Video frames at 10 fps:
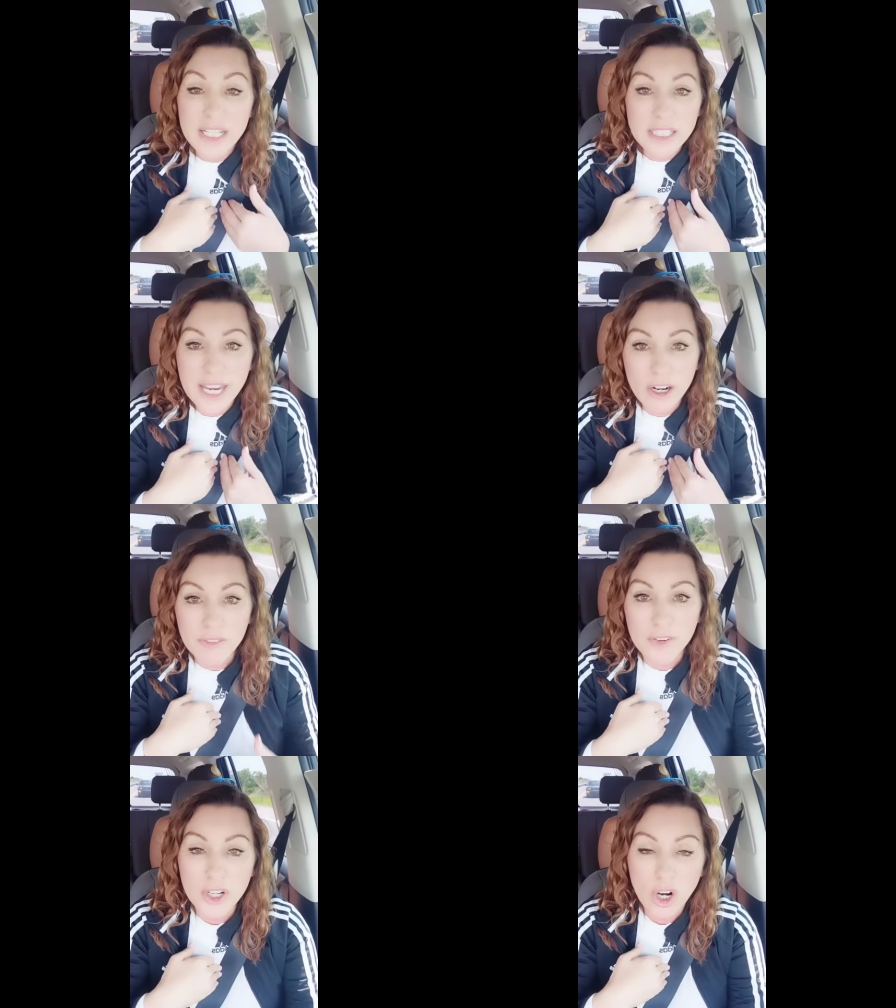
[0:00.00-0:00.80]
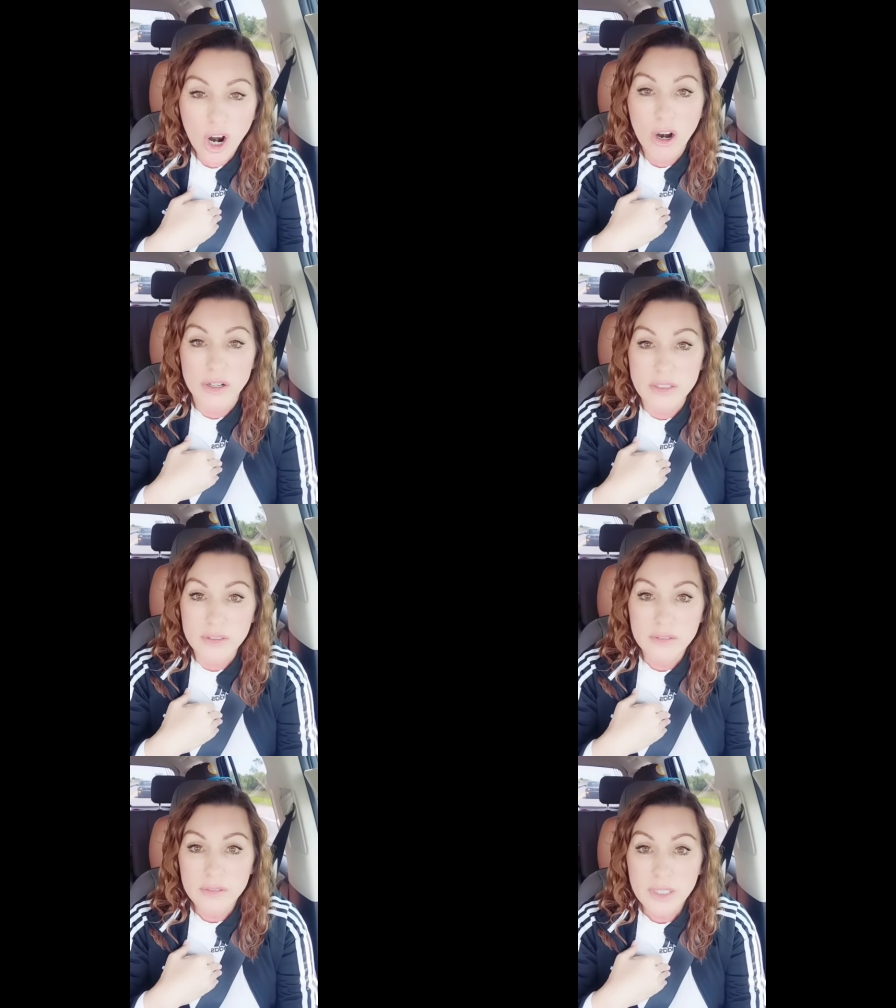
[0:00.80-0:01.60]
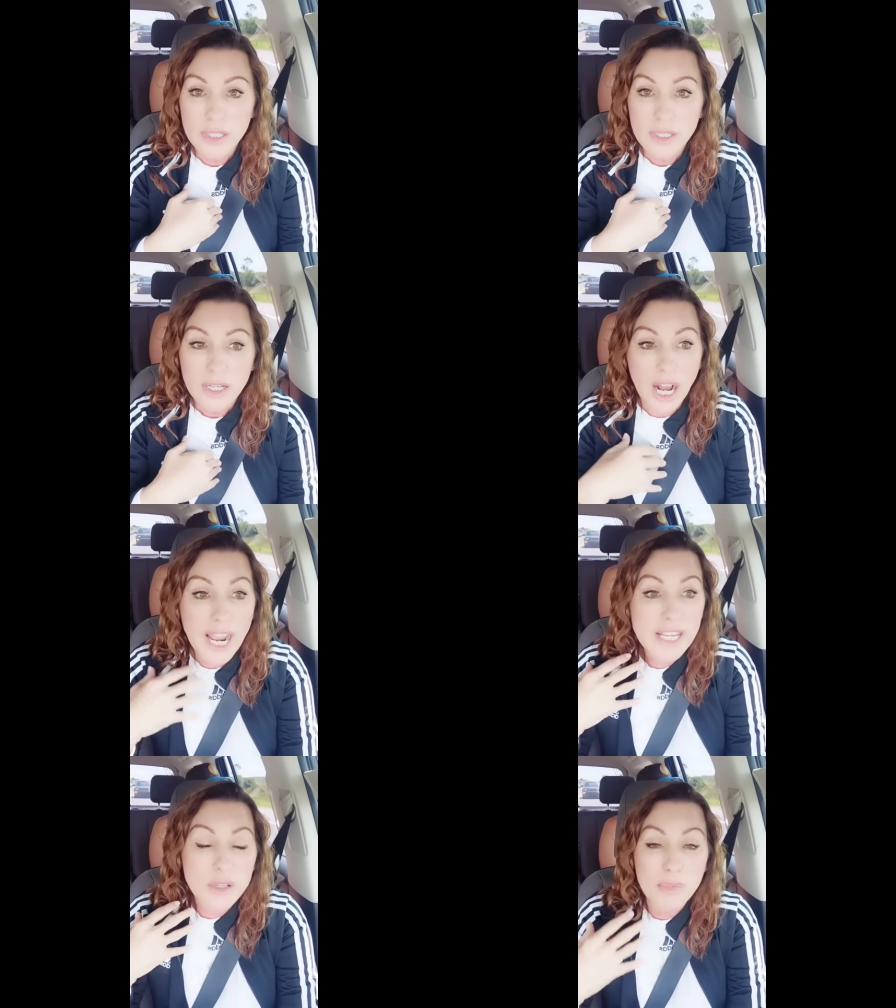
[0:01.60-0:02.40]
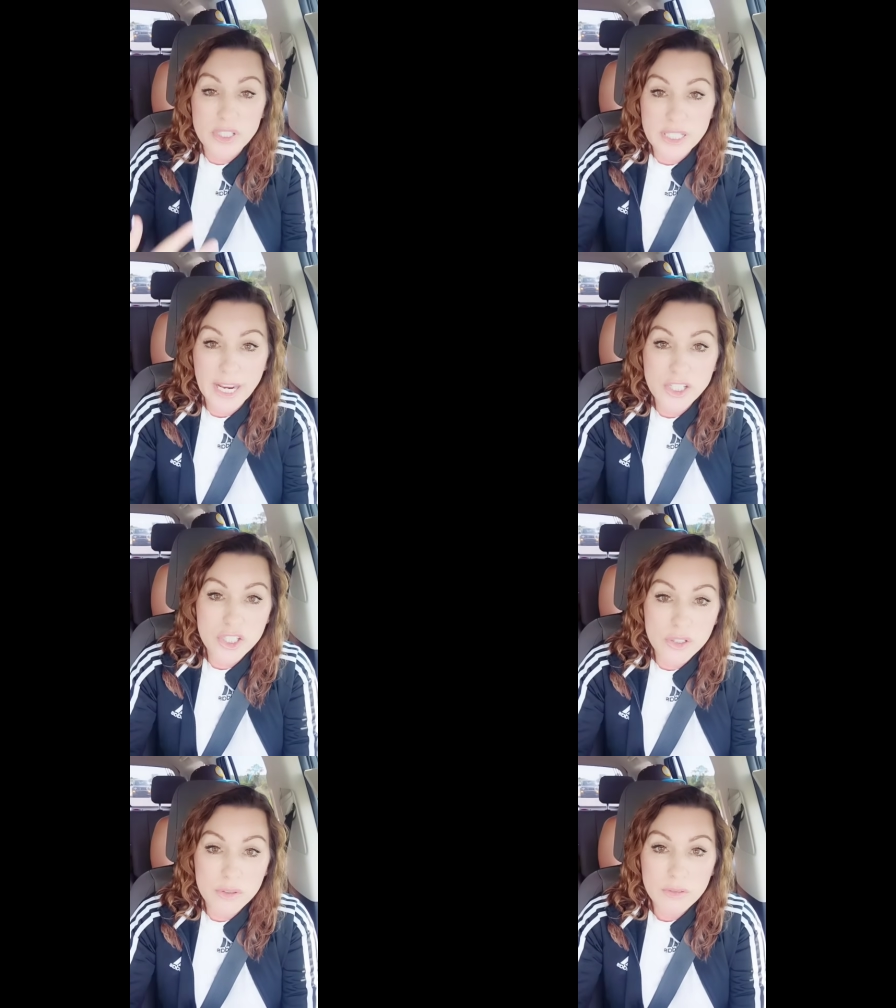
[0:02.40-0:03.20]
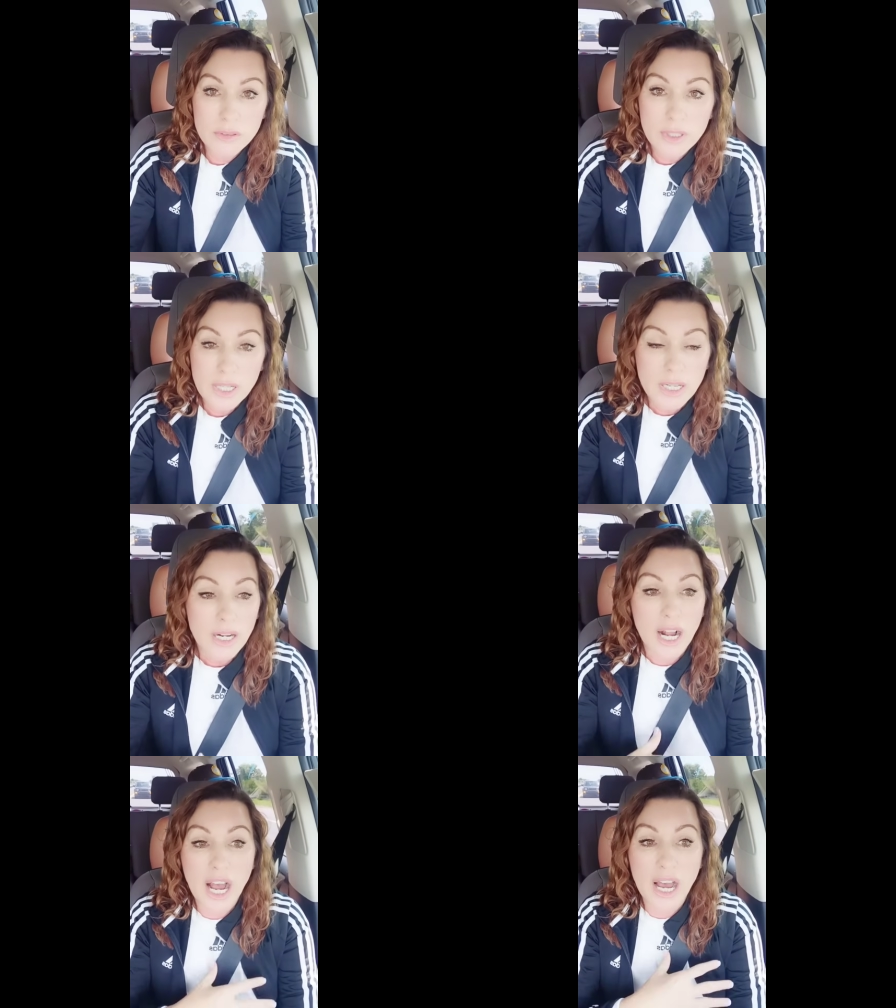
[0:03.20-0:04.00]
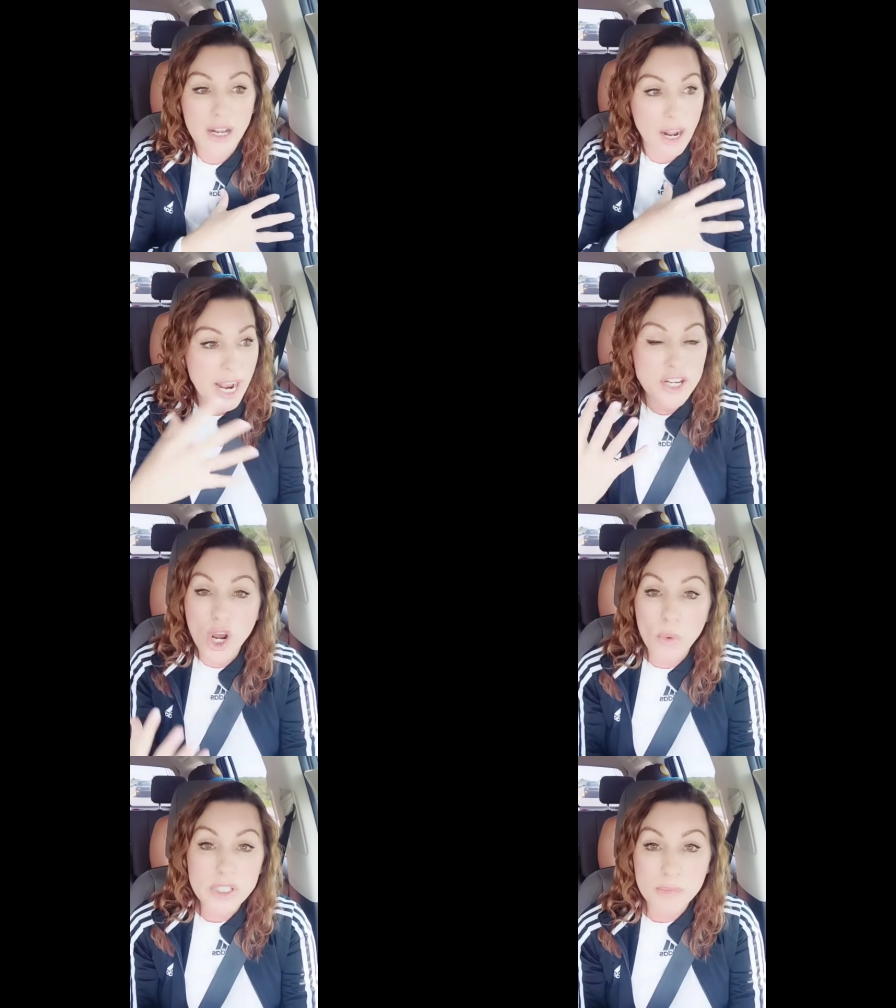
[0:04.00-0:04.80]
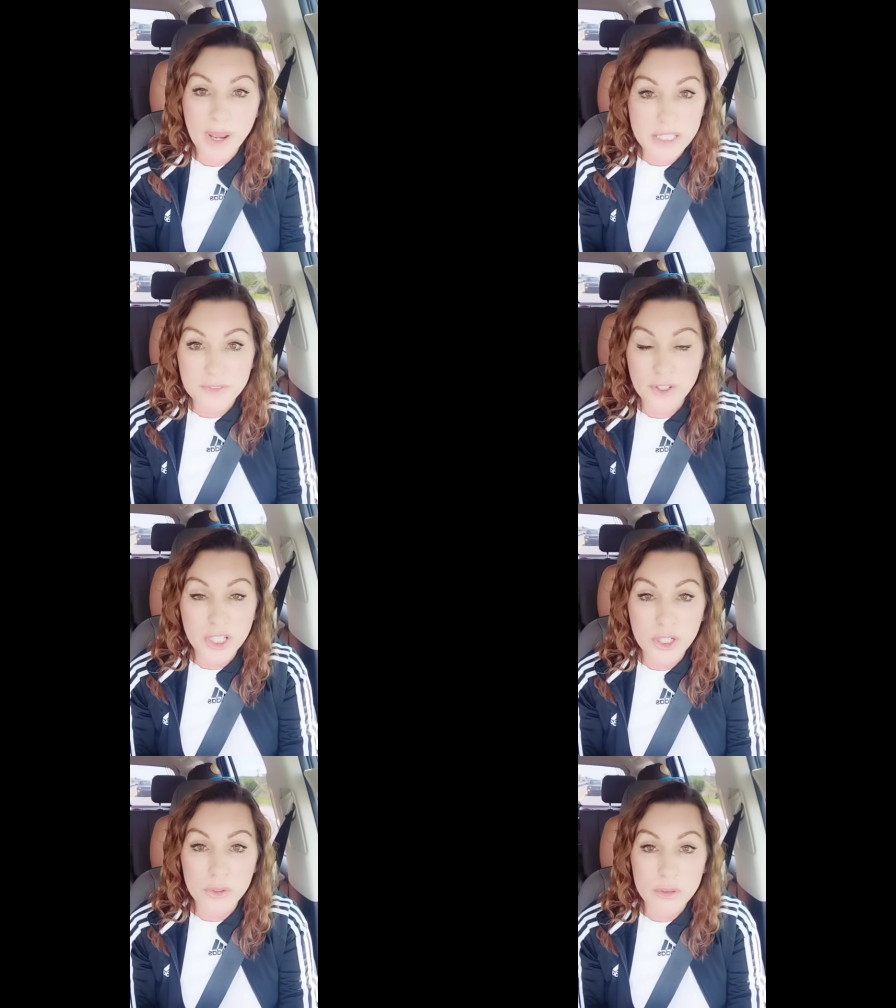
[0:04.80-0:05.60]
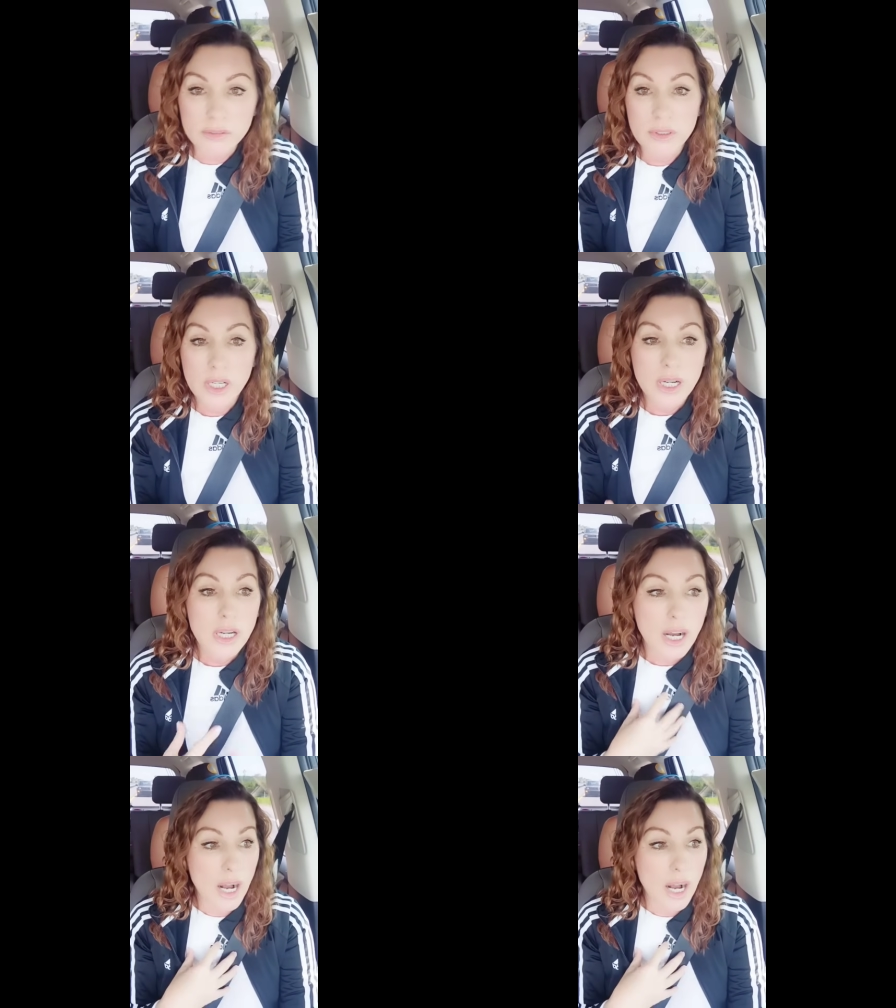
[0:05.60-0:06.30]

I can care for your heart. I can protect you. I know what's best for you.